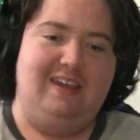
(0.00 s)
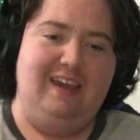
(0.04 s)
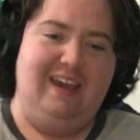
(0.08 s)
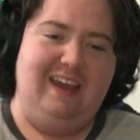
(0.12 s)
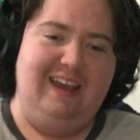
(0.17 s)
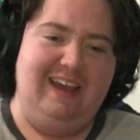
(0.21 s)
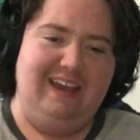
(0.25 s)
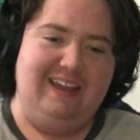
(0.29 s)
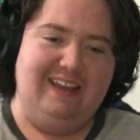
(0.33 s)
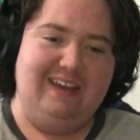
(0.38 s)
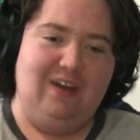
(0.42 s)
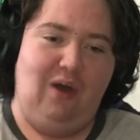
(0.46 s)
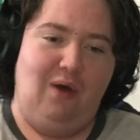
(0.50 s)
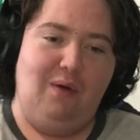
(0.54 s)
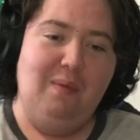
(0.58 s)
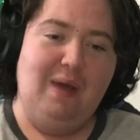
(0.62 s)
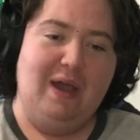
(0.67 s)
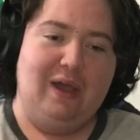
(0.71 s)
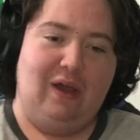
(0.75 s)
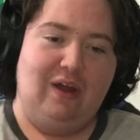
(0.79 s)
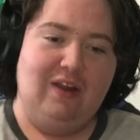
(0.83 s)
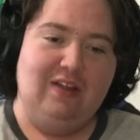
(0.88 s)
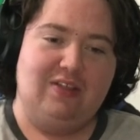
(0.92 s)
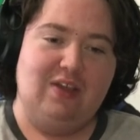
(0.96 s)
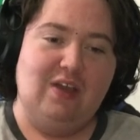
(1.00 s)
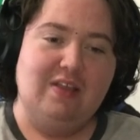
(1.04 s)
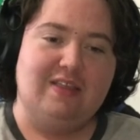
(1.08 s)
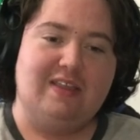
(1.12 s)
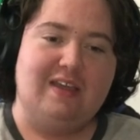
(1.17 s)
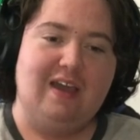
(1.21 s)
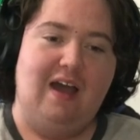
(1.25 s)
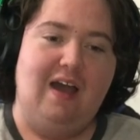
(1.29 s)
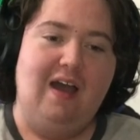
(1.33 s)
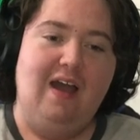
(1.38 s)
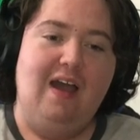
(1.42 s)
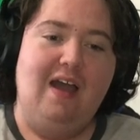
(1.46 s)
feel oh my god, is it
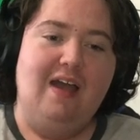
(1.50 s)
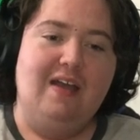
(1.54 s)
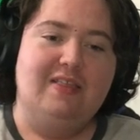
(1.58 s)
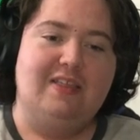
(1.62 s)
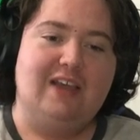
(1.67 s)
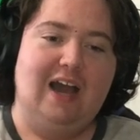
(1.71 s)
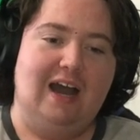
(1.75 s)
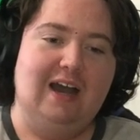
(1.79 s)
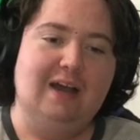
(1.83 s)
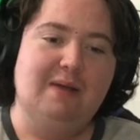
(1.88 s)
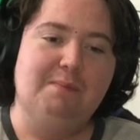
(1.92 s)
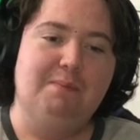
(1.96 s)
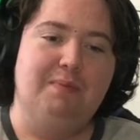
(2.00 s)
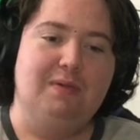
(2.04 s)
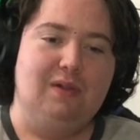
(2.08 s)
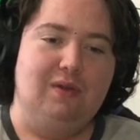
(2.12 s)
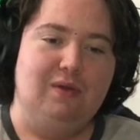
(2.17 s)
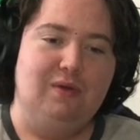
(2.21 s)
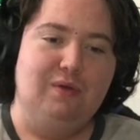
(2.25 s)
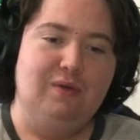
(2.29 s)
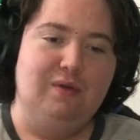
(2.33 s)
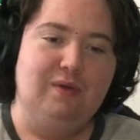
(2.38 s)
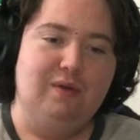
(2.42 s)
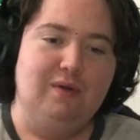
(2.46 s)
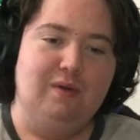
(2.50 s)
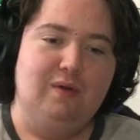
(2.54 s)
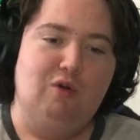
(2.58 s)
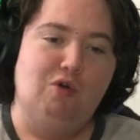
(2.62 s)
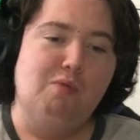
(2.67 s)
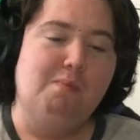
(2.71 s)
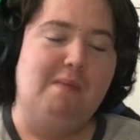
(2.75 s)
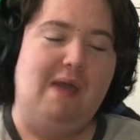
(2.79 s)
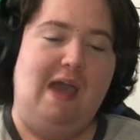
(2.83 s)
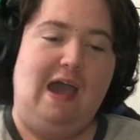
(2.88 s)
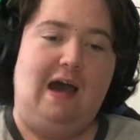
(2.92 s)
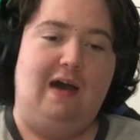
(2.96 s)
like tongue sure blue
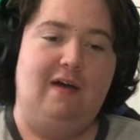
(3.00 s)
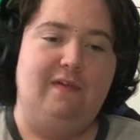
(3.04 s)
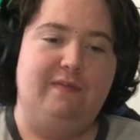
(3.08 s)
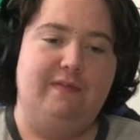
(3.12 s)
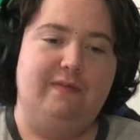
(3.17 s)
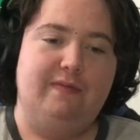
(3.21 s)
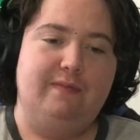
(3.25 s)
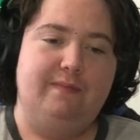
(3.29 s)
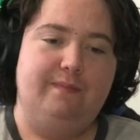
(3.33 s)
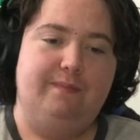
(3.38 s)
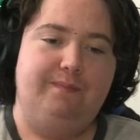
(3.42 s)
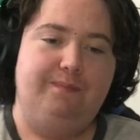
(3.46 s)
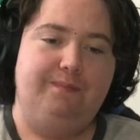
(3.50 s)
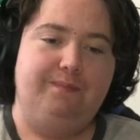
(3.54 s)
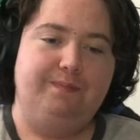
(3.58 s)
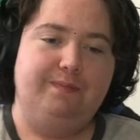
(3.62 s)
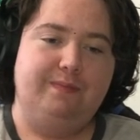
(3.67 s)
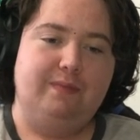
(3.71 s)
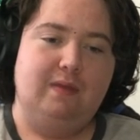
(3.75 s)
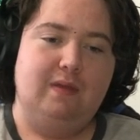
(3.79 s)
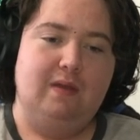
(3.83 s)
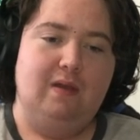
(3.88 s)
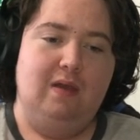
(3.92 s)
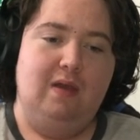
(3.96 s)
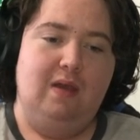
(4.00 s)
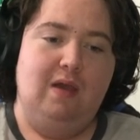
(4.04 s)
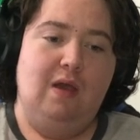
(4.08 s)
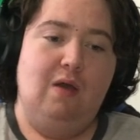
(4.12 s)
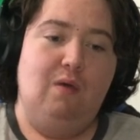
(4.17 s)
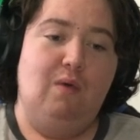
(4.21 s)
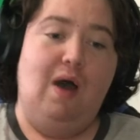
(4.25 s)
or mouth? Right.